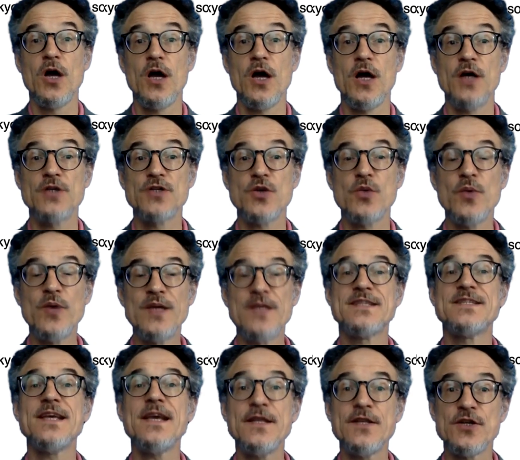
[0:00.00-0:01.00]
Uh, so we
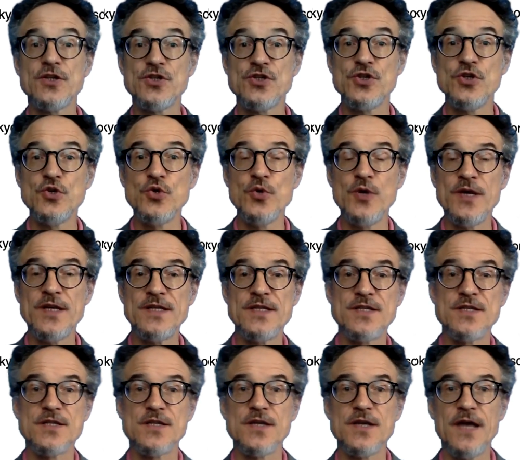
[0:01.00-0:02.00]
can see that to
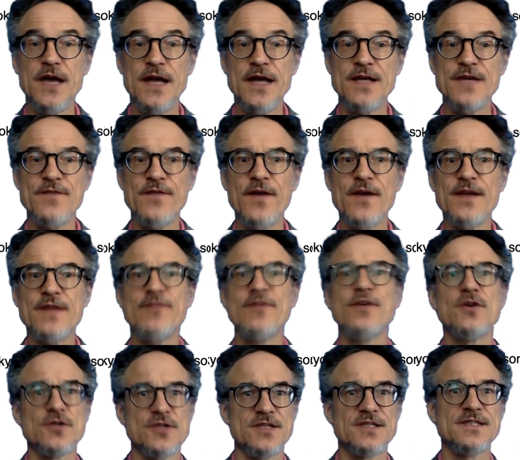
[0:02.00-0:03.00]
is, it's very
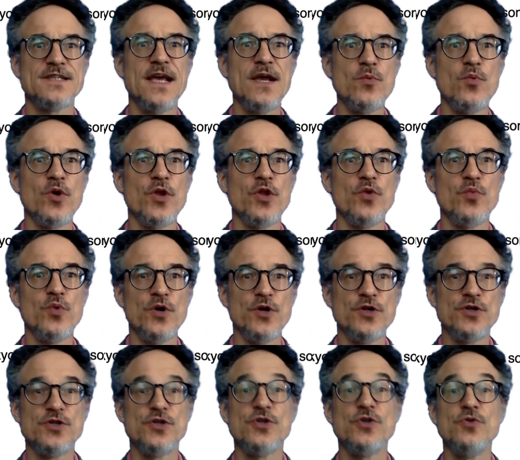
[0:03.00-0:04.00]
difficult to say what the
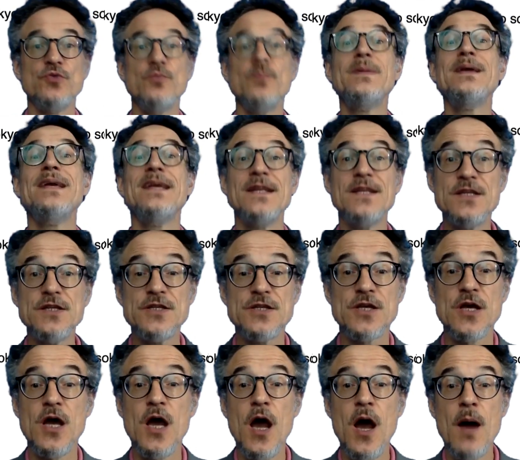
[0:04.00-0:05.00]
word to
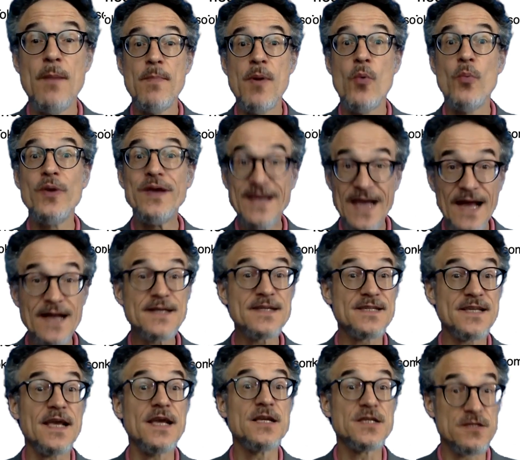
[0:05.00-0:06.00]
means, but we can
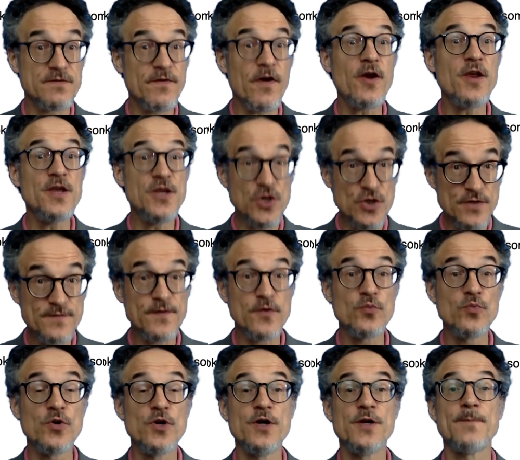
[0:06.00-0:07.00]
say it's a very
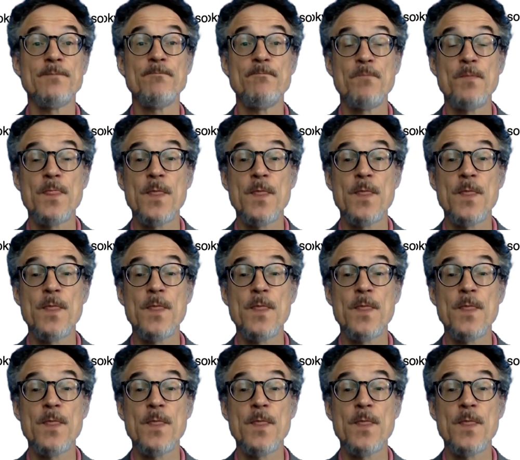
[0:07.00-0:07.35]
useful word.